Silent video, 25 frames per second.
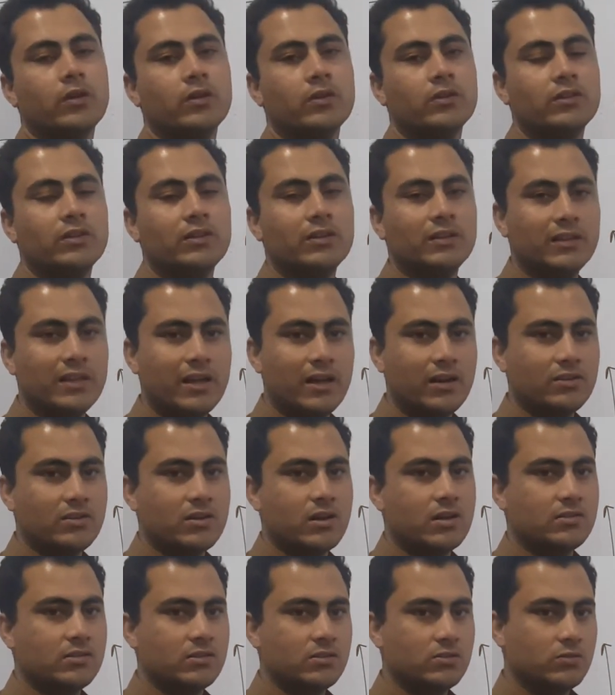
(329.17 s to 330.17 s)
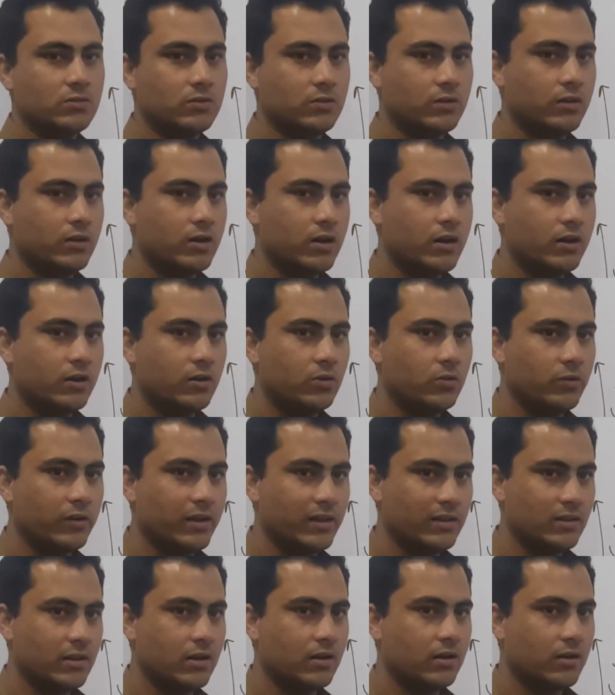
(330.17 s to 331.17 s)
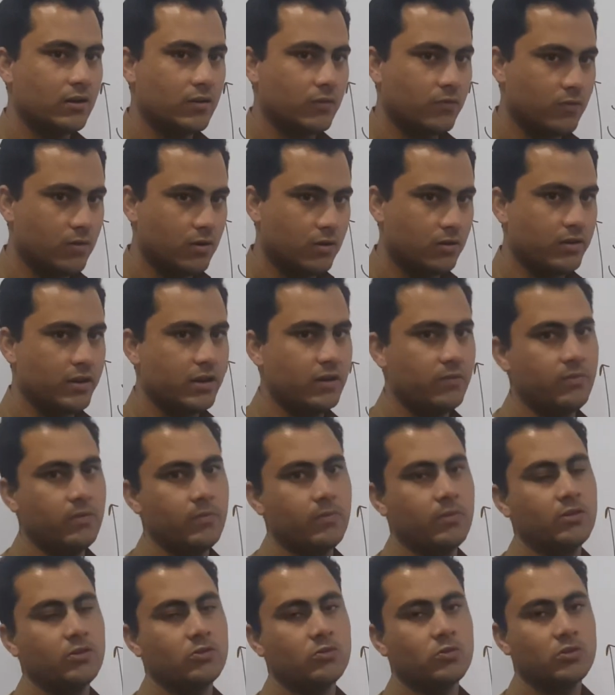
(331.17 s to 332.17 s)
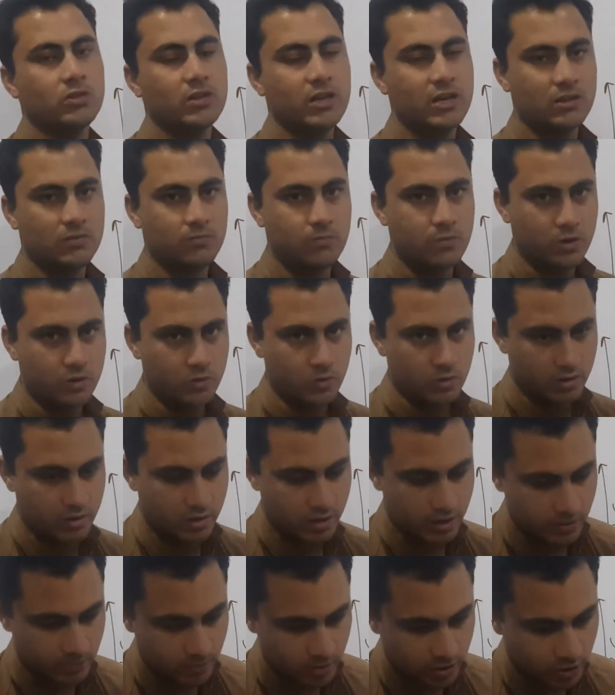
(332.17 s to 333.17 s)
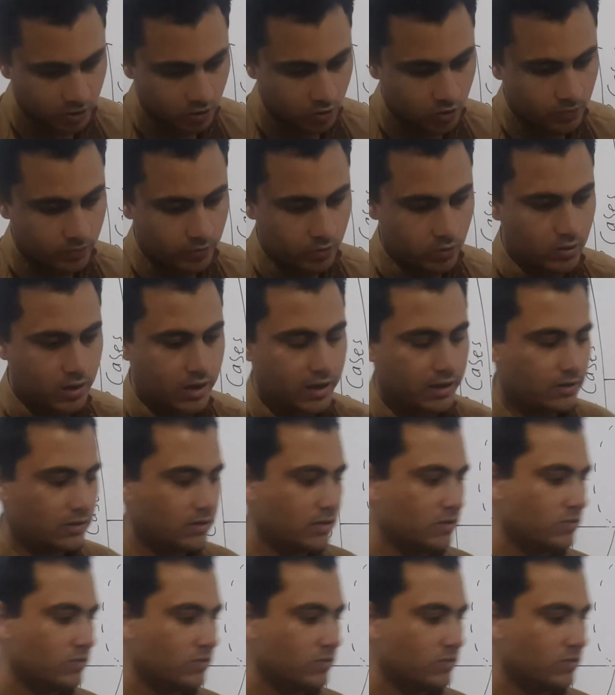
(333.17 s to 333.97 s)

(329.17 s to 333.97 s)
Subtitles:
their chances in order to death occur for that people. So thanks for your time. I hope you like this